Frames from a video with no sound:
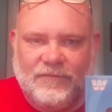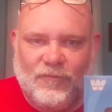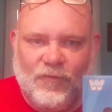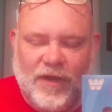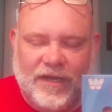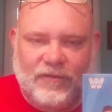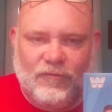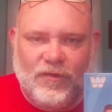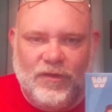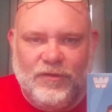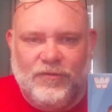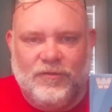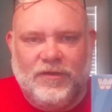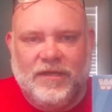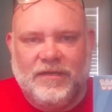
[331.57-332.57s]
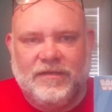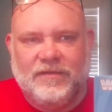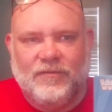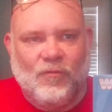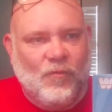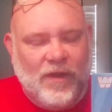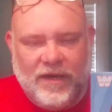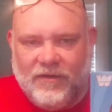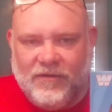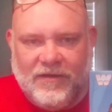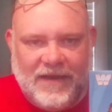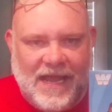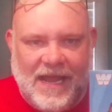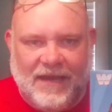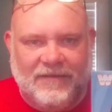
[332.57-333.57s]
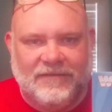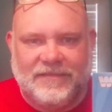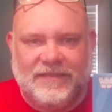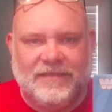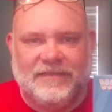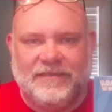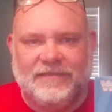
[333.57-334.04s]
Rick Rude went on out,